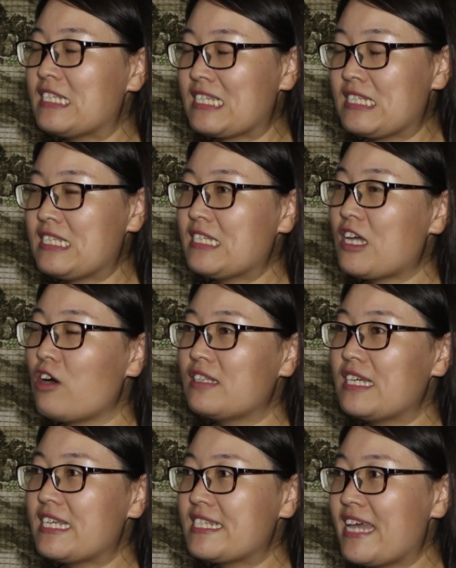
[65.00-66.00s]
succeeded all
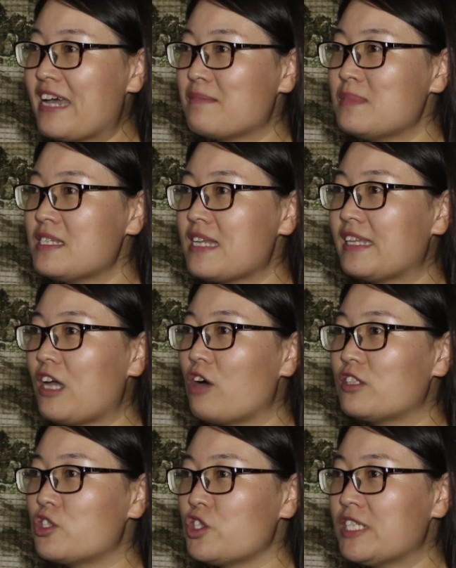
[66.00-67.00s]
the exams and
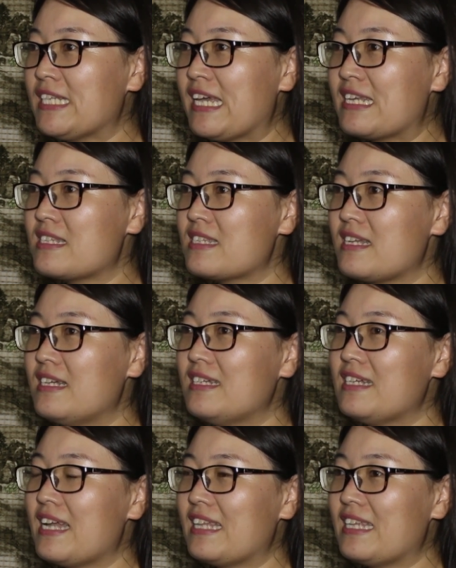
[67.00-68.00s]
all the trainings,
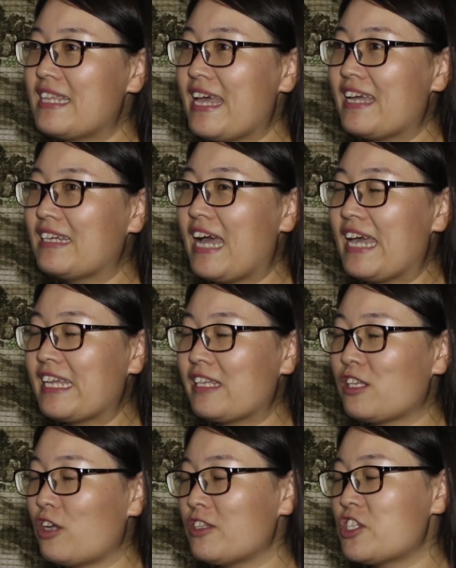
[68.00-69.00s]
and then I
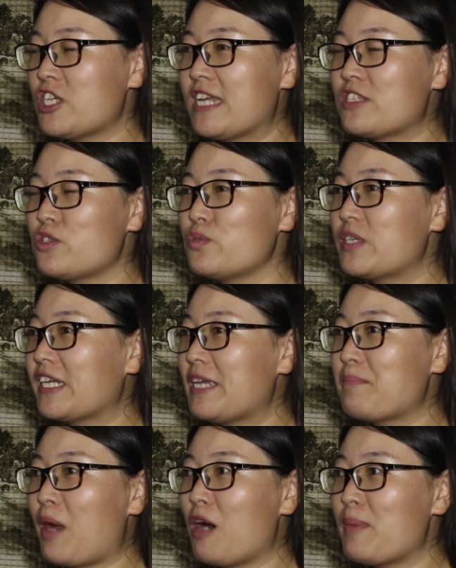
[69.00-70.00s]
got a chance to work
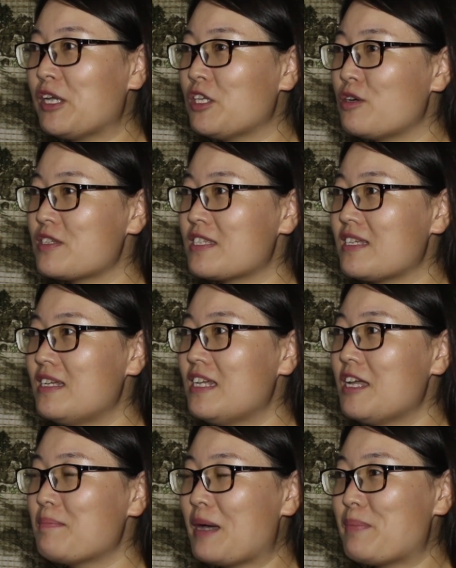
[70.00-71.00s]
in Barbados.
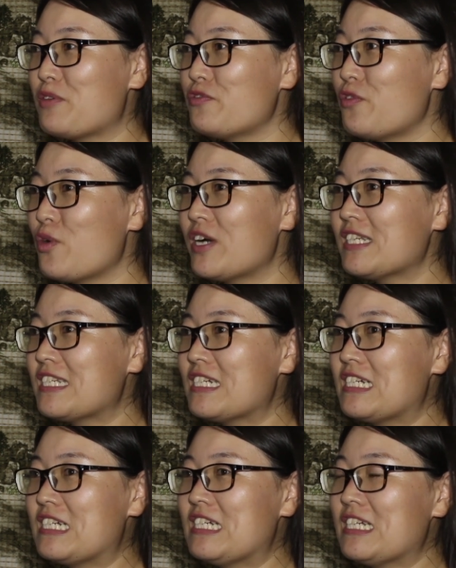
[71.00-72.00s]
But before,
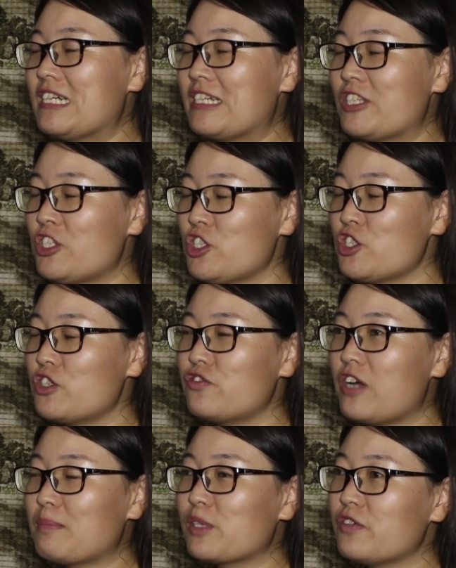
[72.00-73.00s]
the teacher
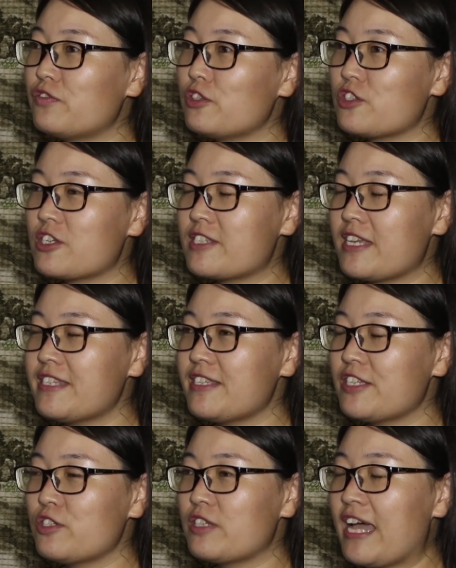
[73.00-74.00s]
from Confucius
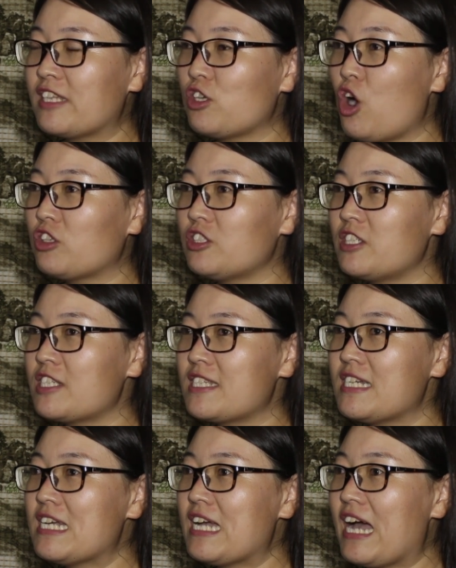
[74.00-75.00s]
Institute
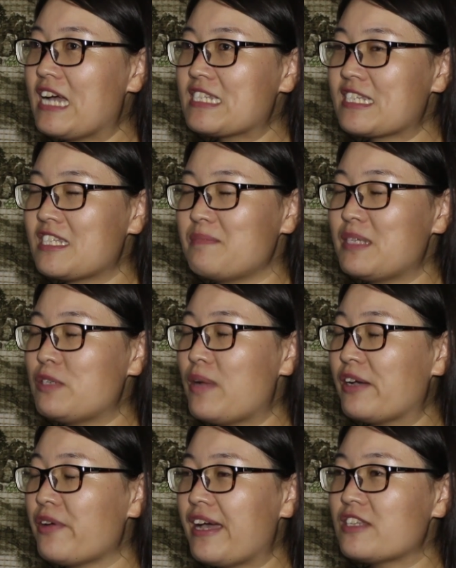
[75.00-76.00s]
headquarters asked me
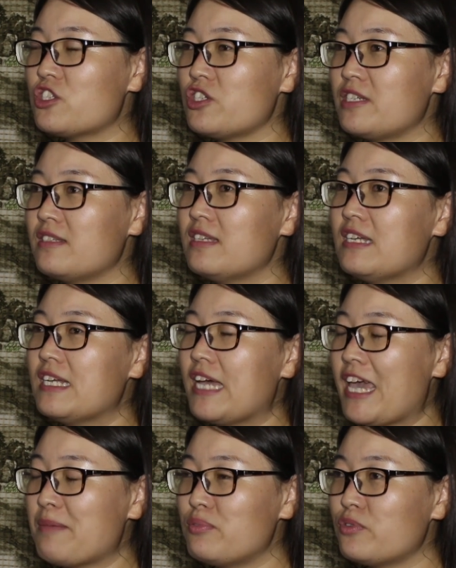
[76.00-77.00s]
one question:
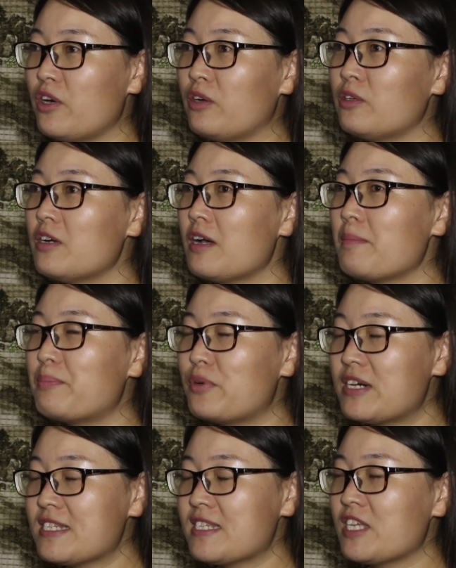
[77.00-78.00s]
April,
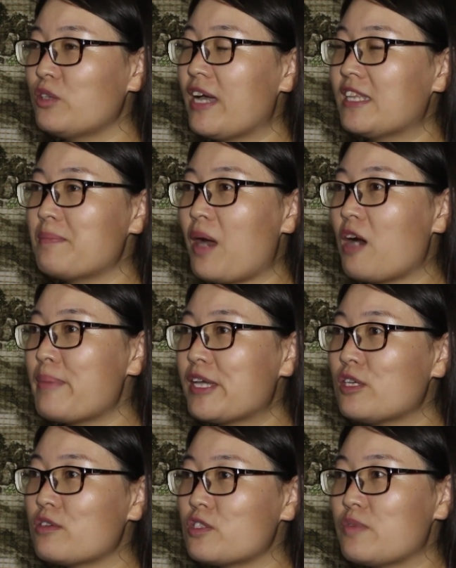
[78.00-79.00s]
Brazil and
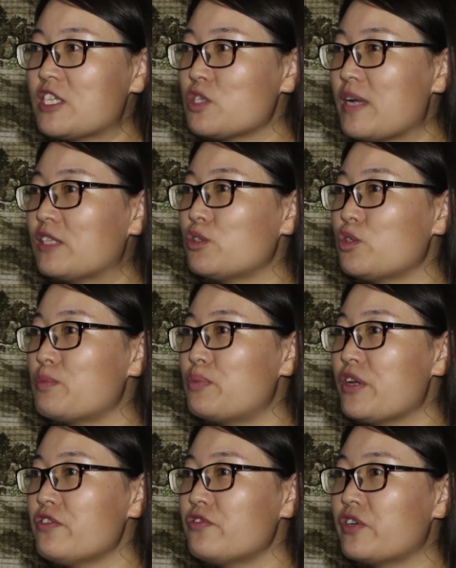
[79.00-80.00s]
Barbados, which one do you
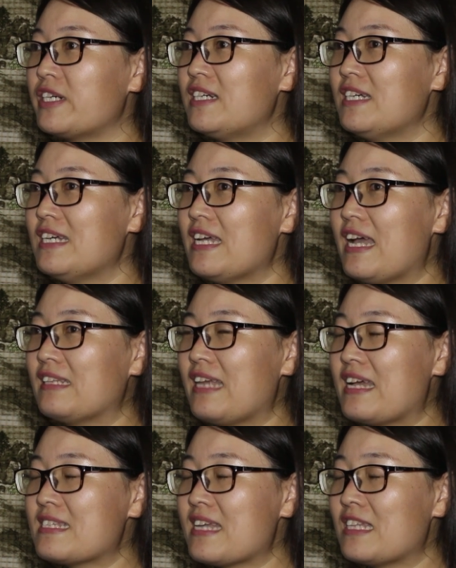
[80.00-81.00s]
prefer? And
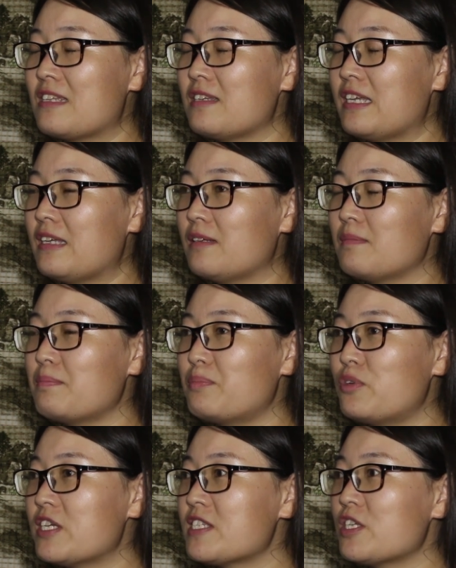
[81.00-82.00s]
I said, in
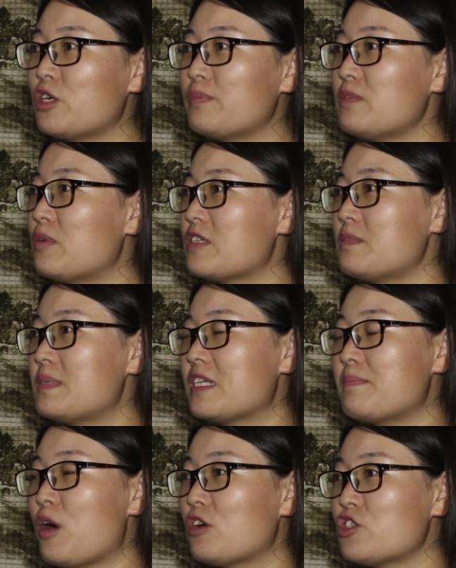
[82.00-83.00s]
Brazil, people
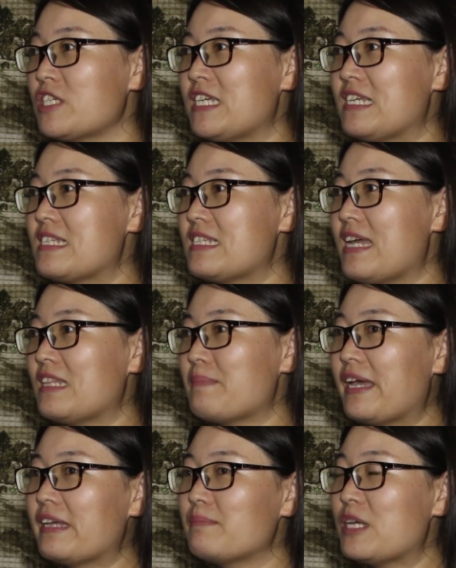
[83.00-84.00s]
speak Portuguese, and
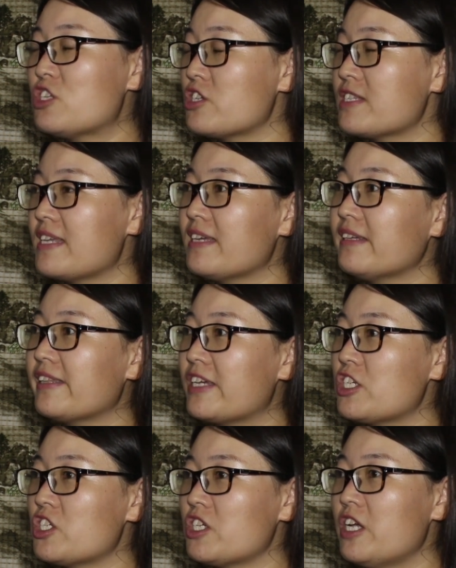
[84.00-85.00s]
my major is
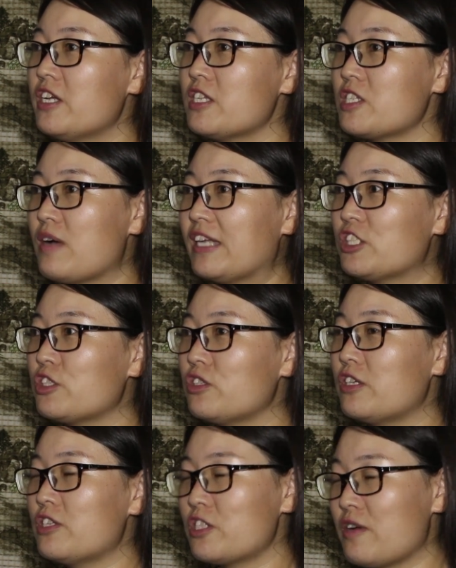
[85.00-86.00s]
English, so
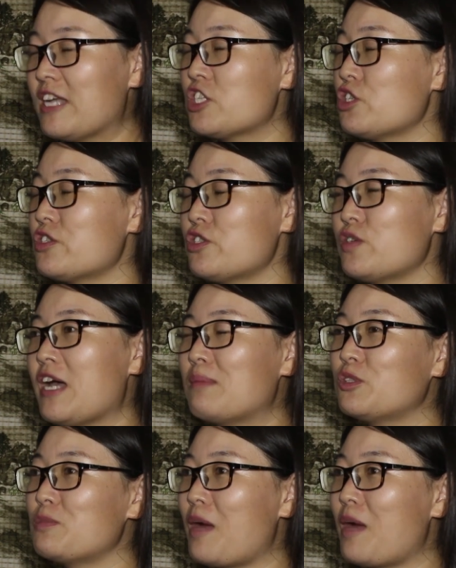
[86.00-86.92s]
I chose to come to